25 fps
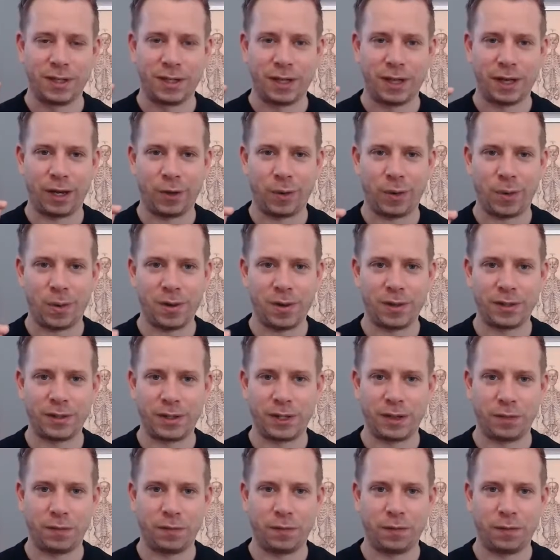that
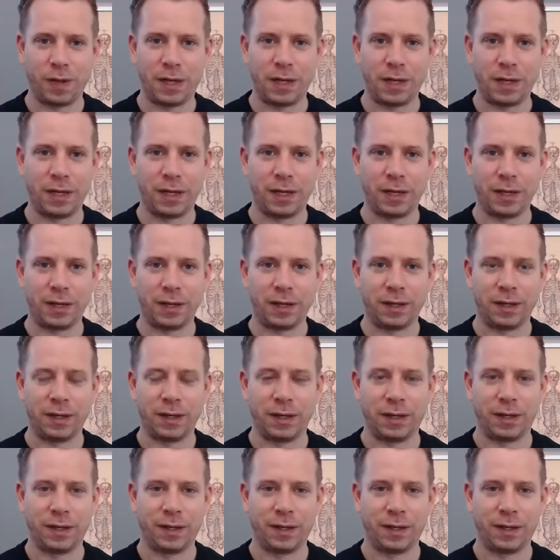quality of feeling.